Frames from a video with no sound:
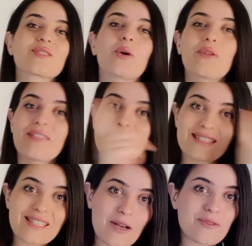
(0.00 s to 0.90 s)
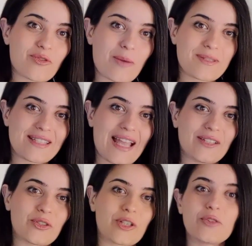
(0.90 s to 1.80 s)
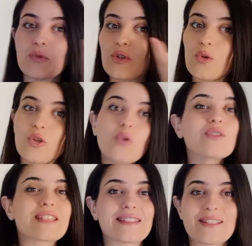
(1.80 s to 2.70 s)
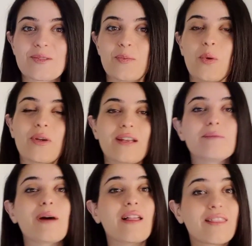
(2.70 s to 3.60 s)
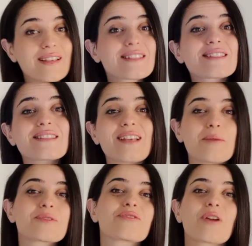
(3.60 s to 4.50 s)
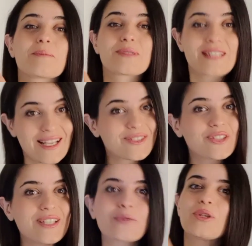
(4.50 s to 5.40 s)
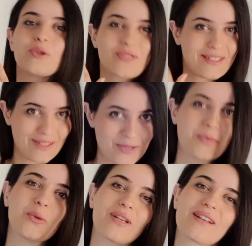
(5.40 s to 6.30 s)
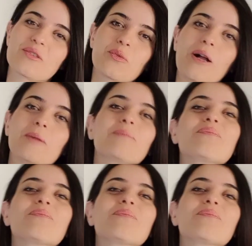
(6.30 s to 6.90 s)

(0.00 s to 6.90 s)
So this comes from standard. We don't use it in spoken, but this comes from standard and we use it in spoken as well.